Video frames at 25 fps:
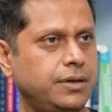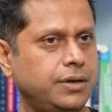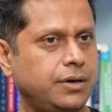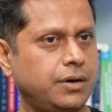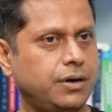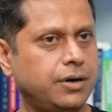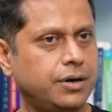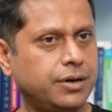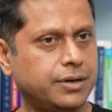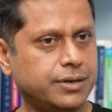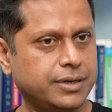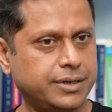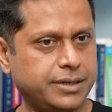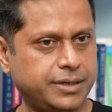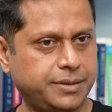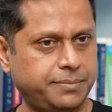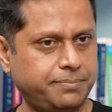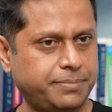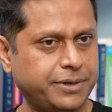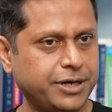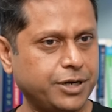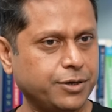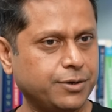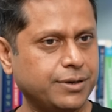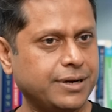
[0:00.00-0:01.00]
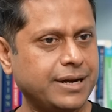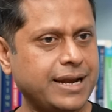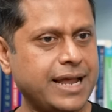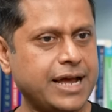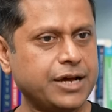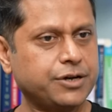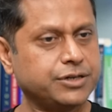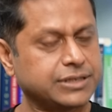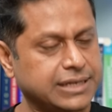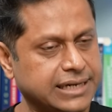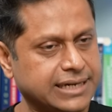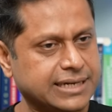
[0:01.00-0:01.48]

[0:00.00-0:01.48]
or a particular language.